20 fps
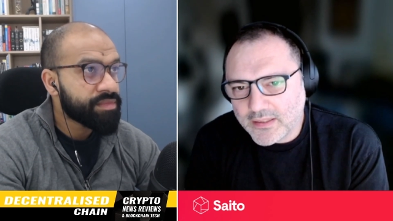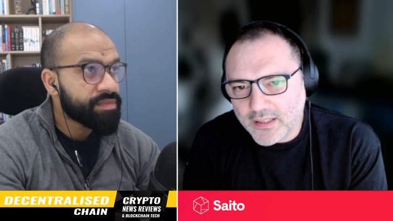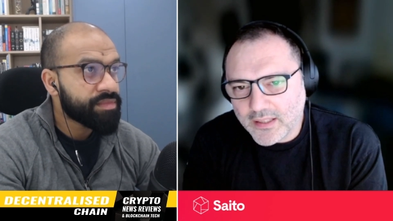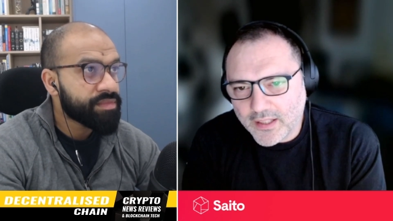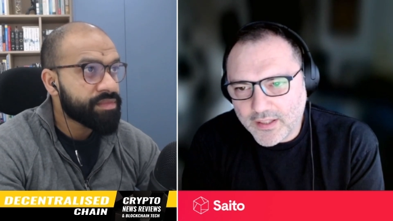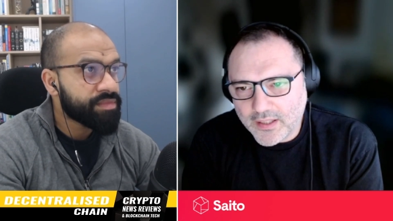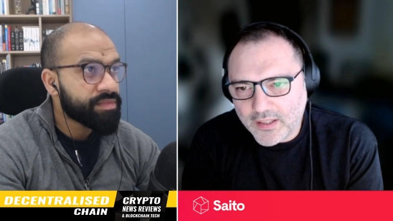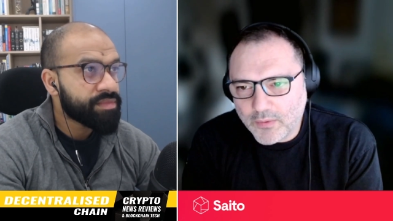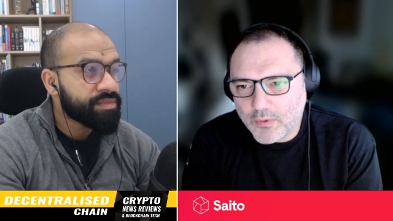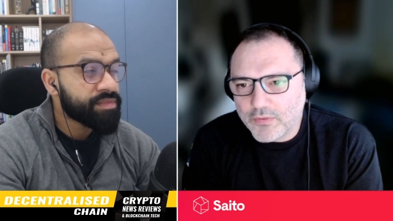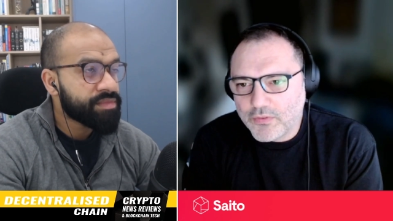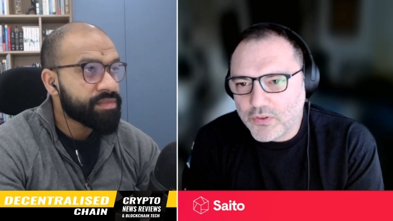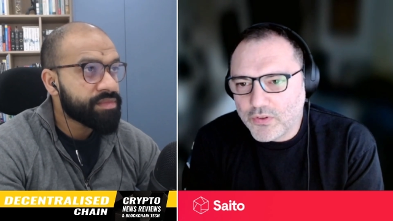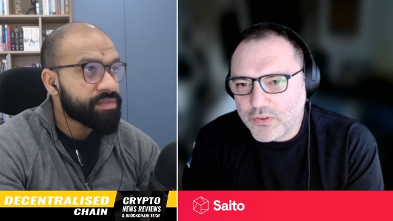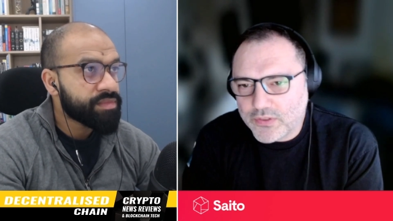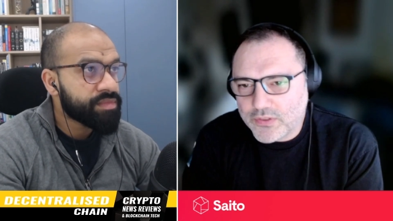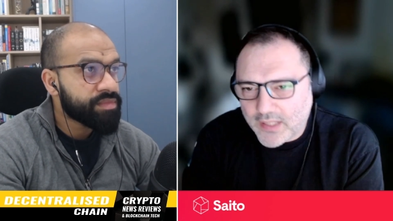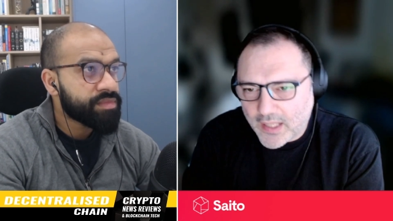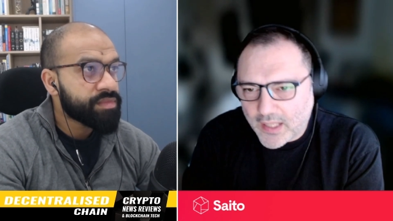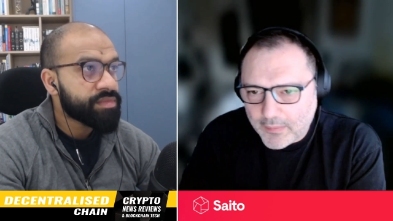Speaker 1: And I think we've
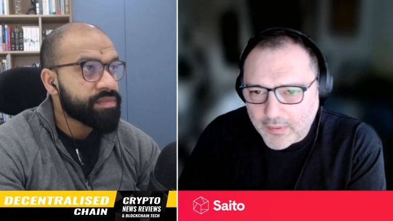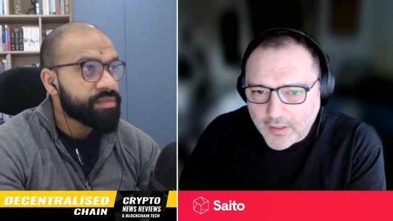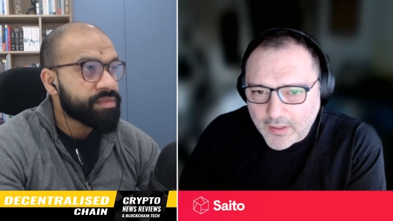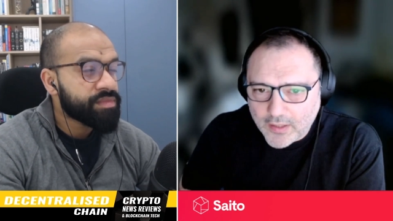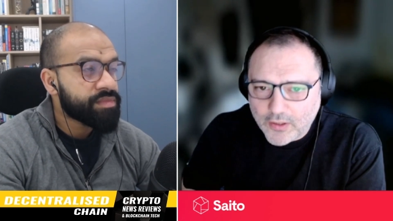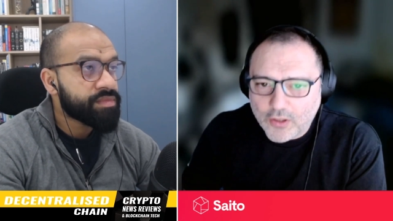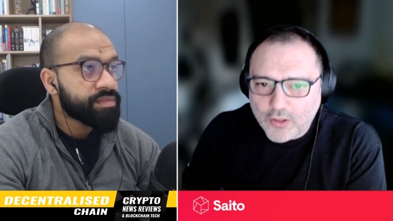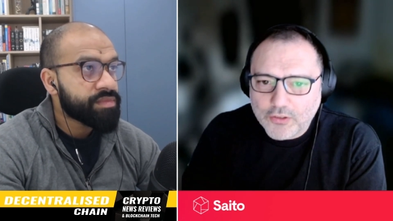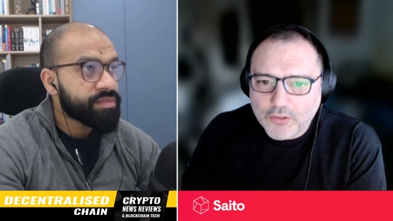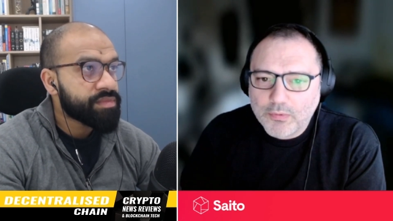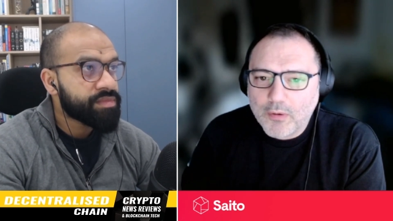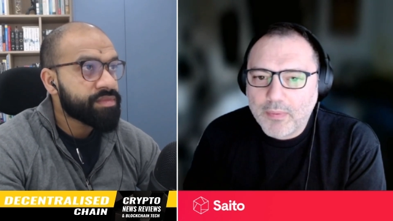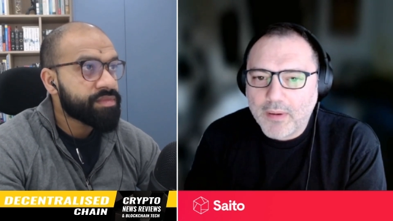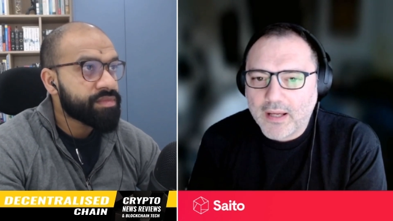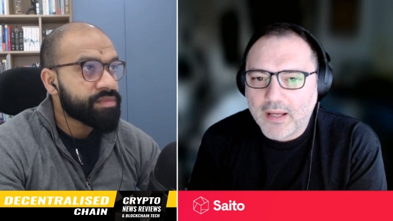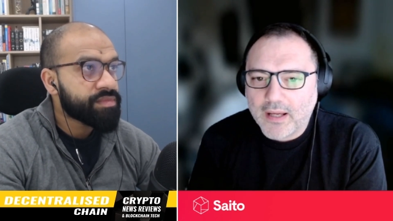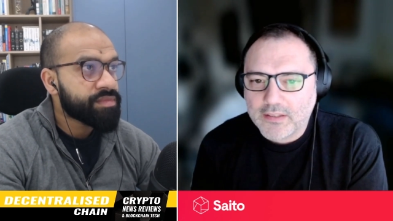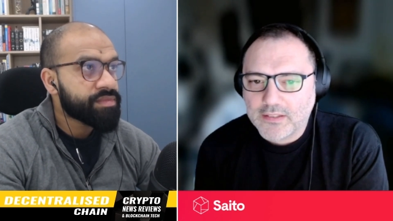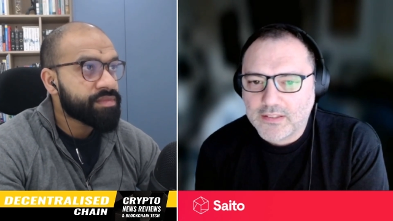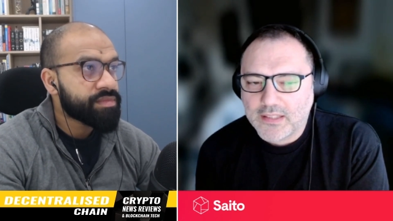used that in no small
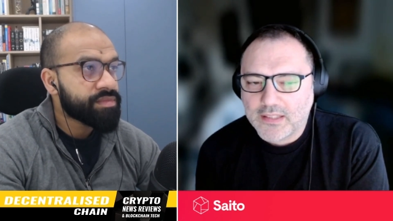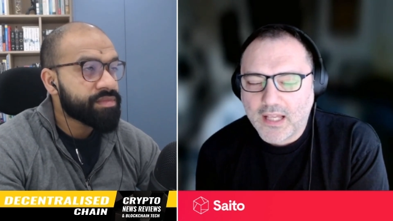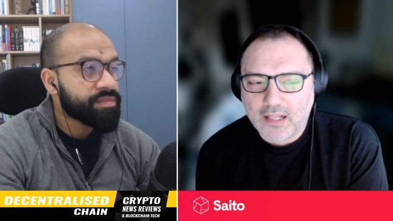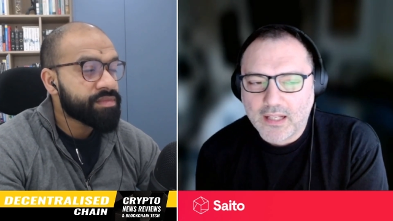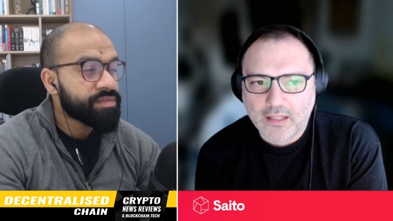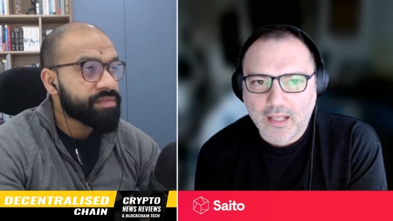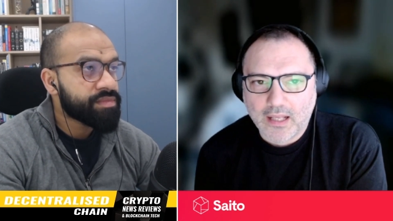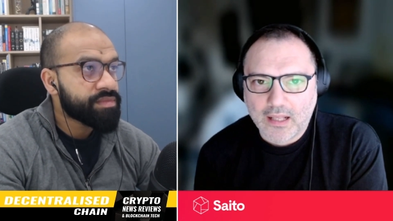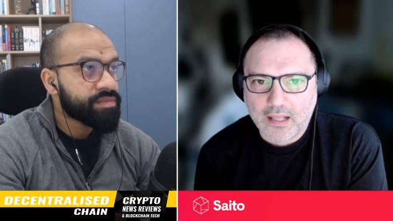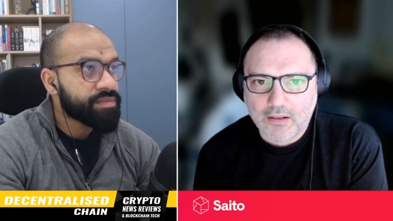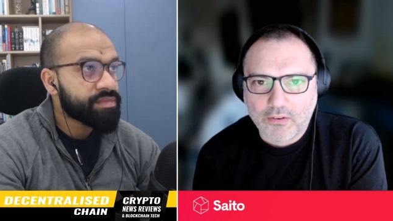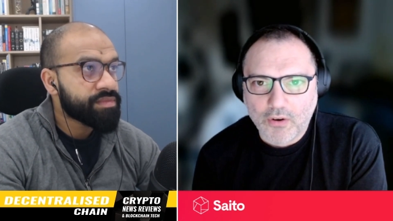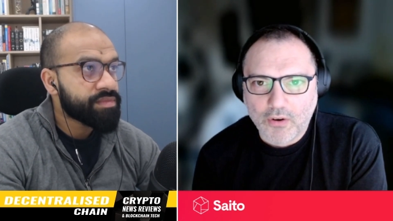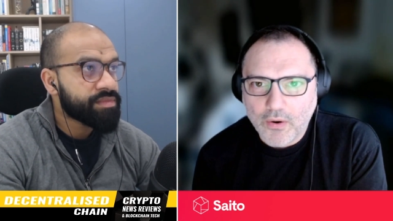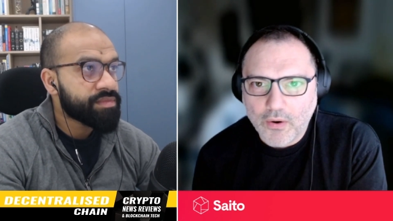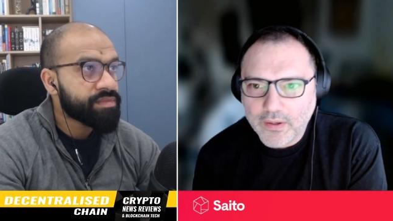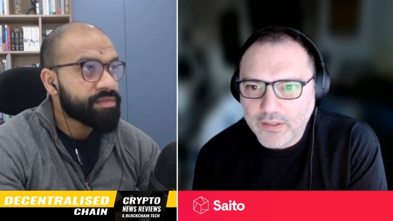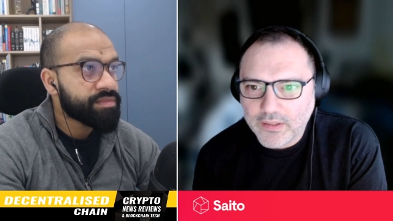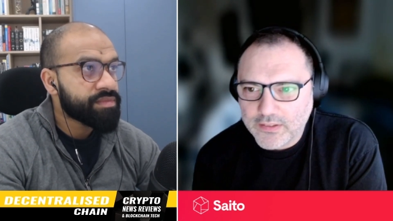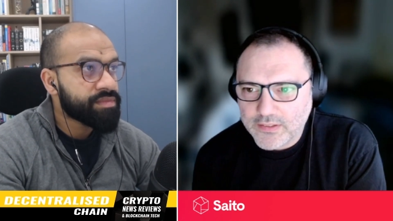part to start
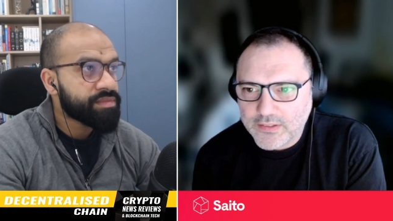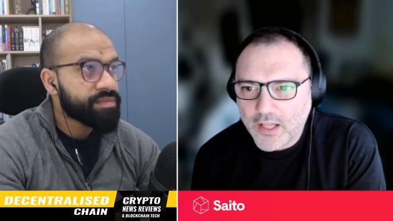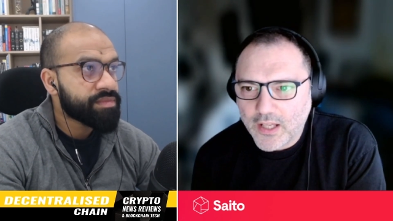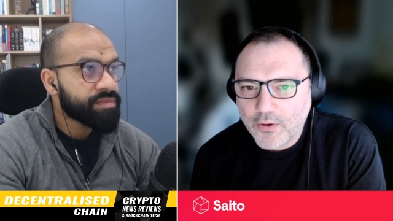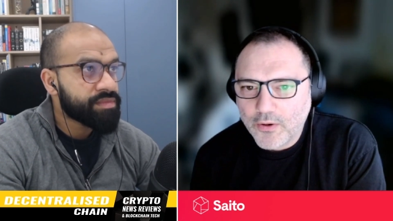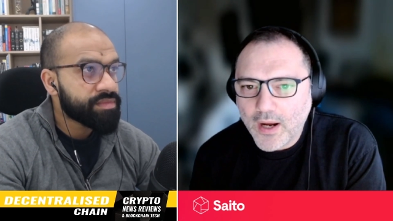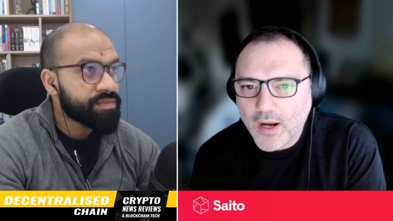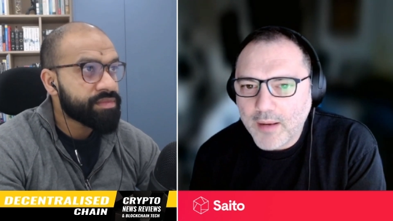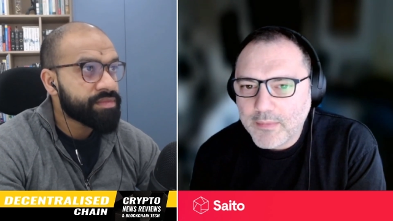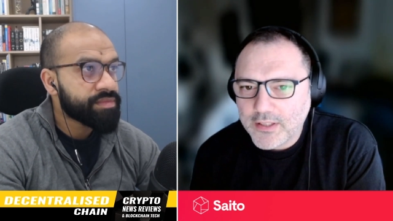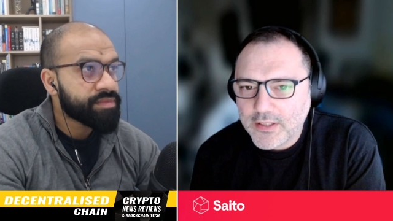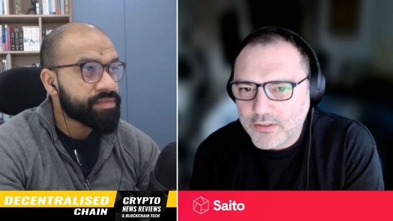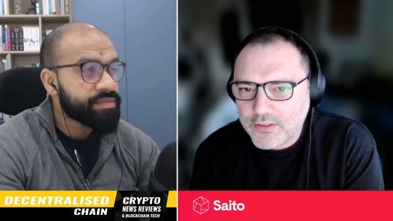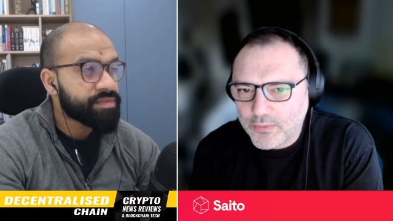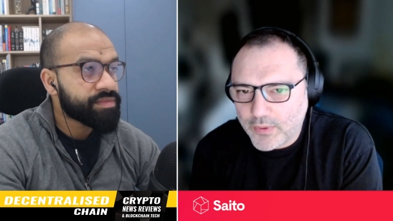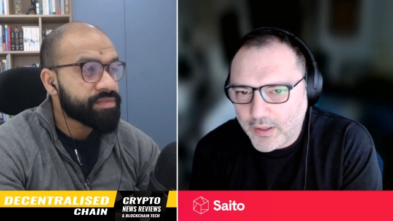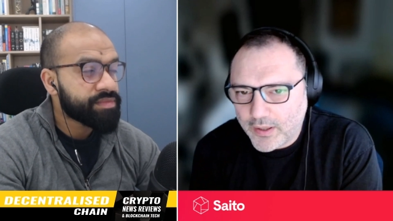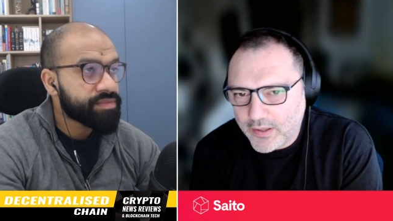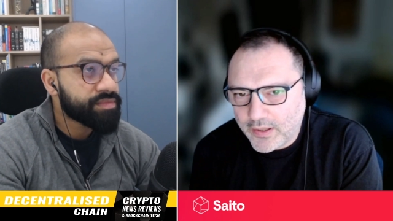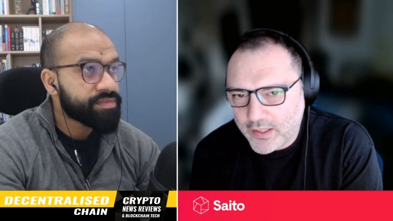growing the Saito Army to
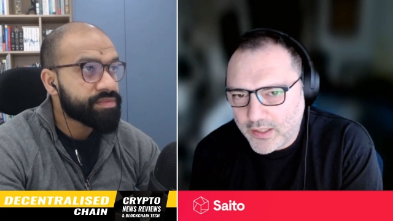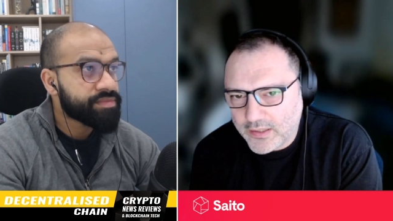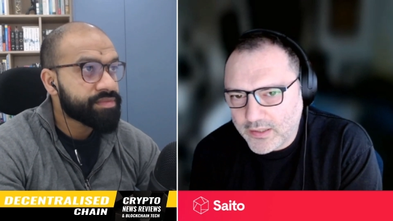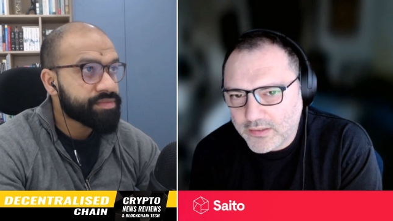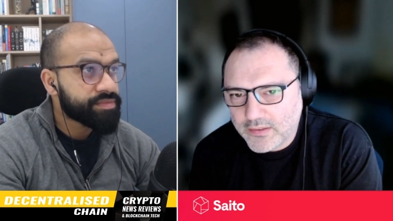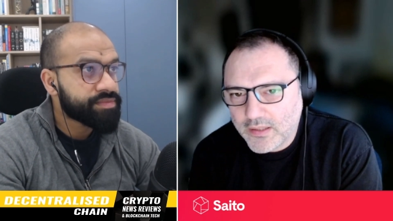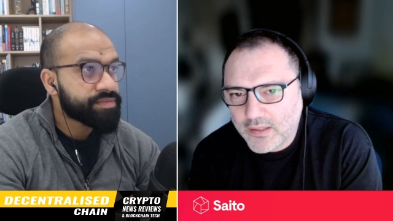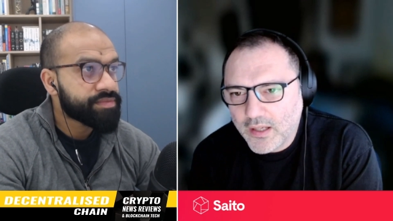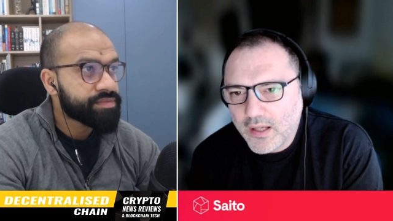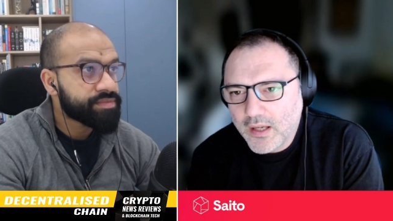where it is,